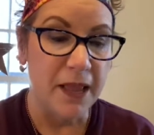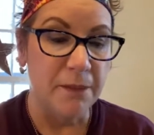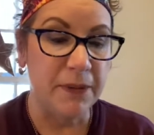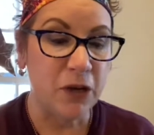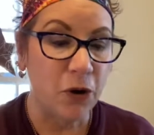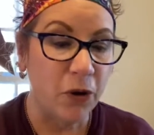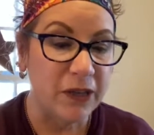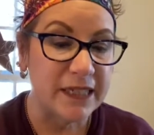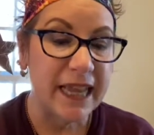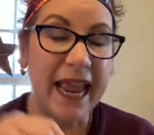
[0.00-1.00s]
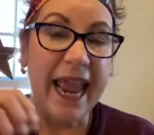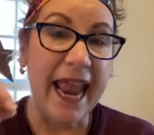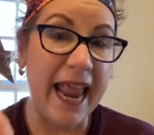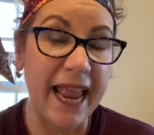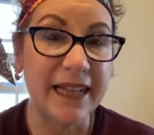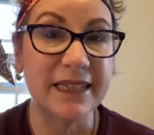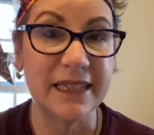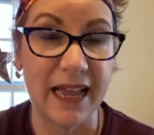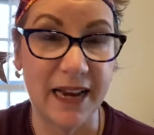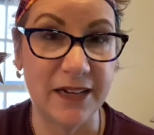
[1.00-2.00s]
because hand
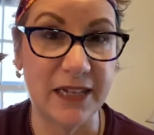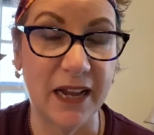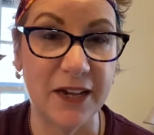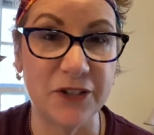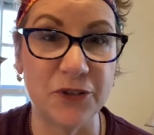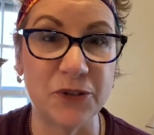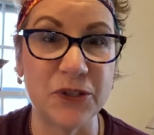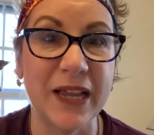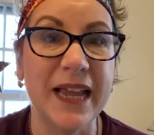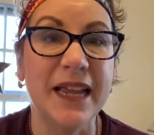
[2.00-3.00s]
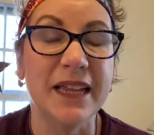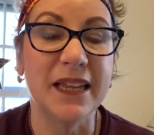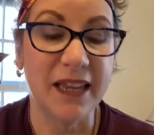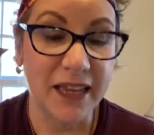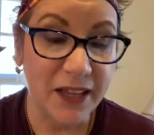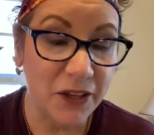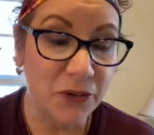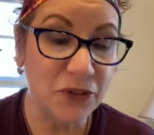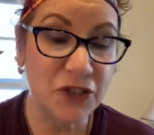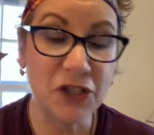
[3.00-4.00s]
sanitizers
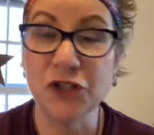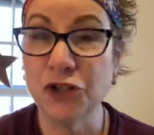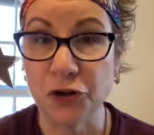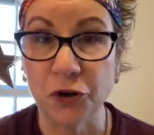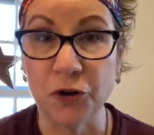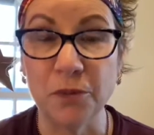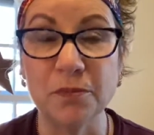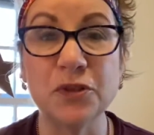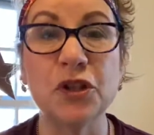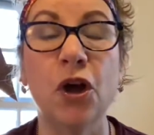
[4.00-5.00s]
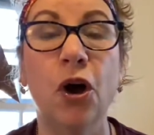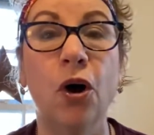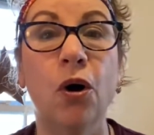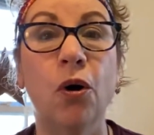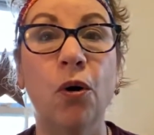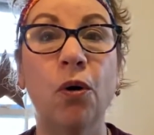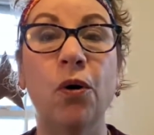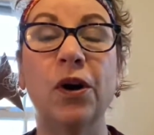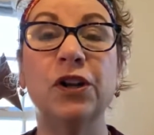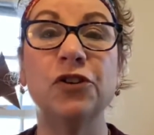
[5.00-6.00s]
kills the germs
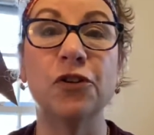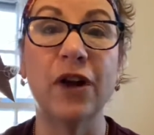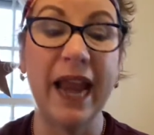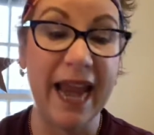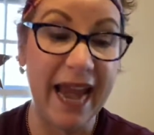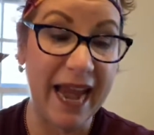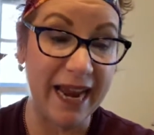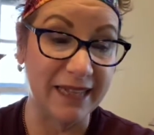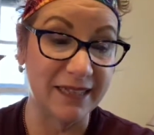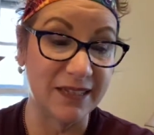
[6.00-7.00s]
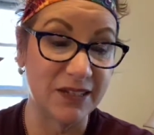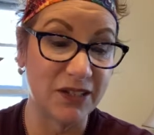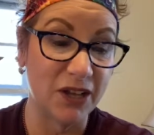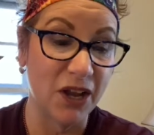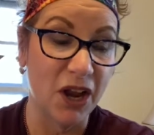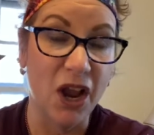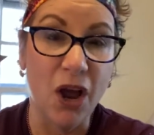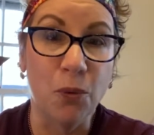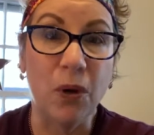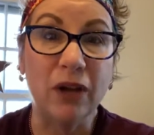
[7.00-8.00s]
on your hands,
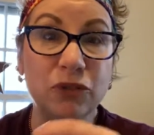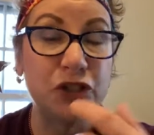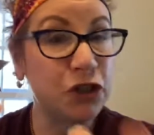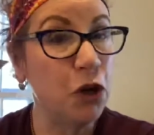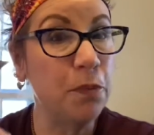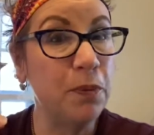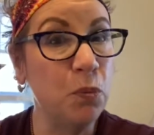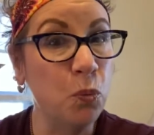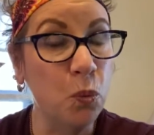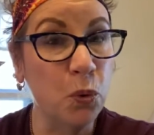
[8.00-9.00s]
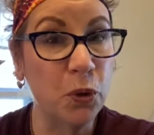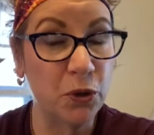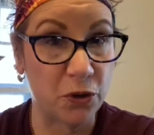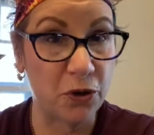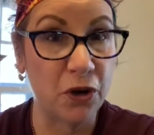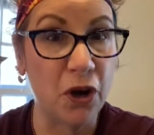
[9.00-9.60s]
while soap and water